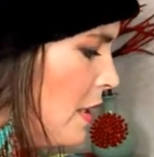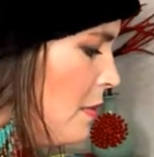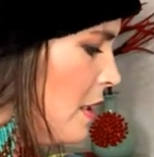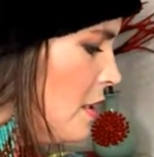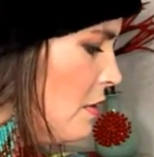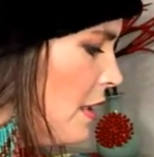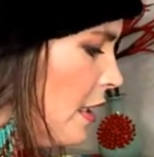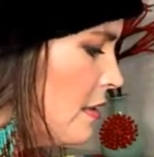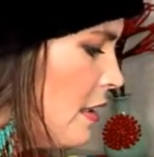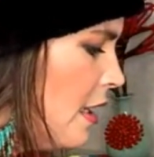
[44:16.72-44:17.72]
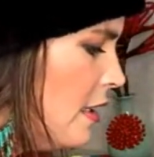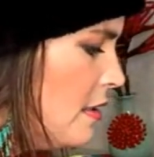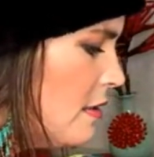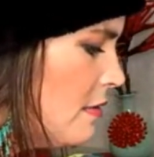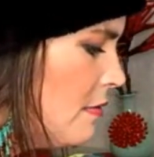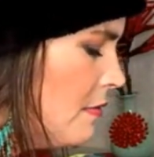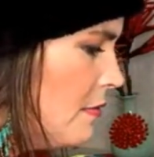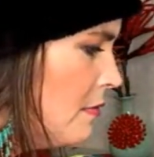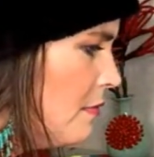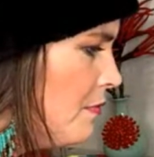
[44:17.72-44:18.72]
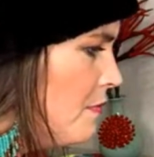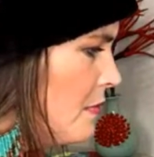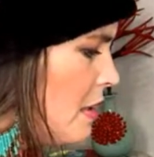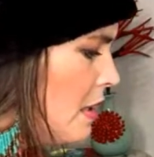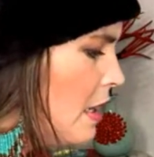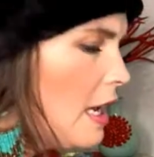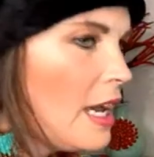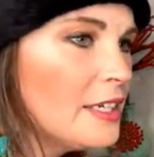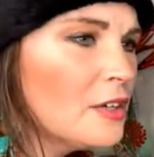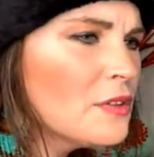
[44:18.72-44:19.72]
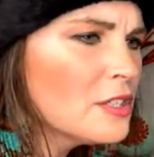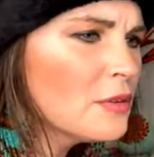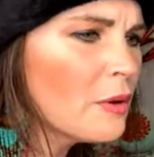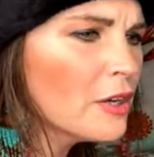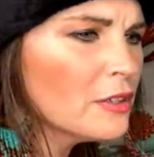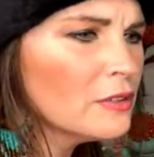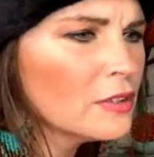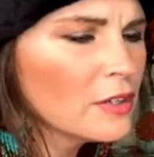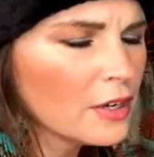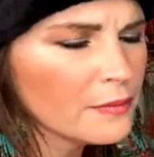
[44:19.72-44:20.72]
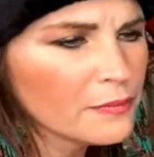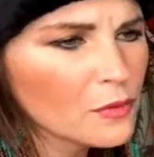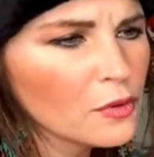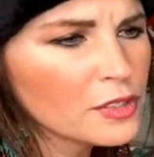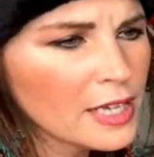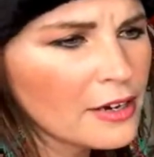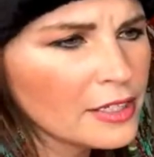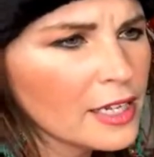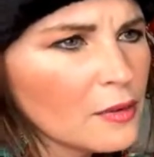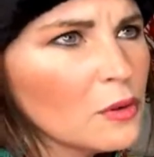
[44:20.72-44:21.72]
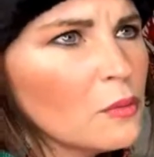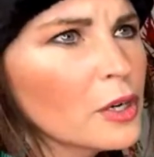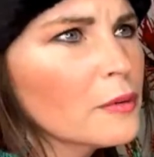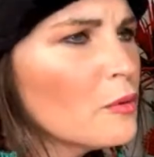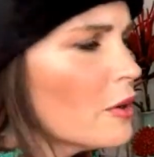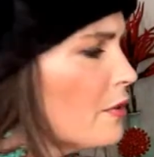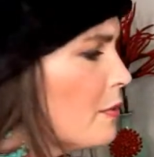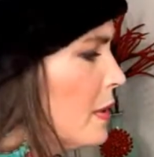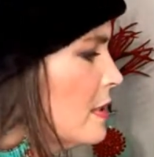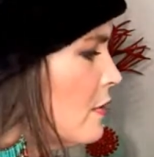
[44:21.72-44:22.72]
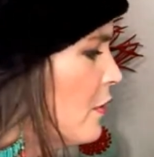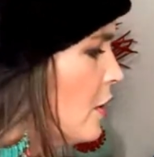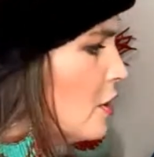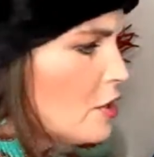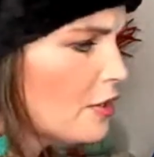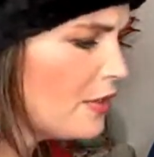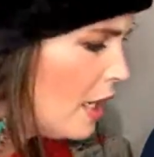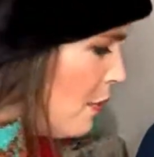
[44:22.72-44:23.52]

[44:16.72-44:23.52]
what I'm going to do next, guys. I know that tomorrow or um, Saturday night we'll work more on the piece of furniture, and then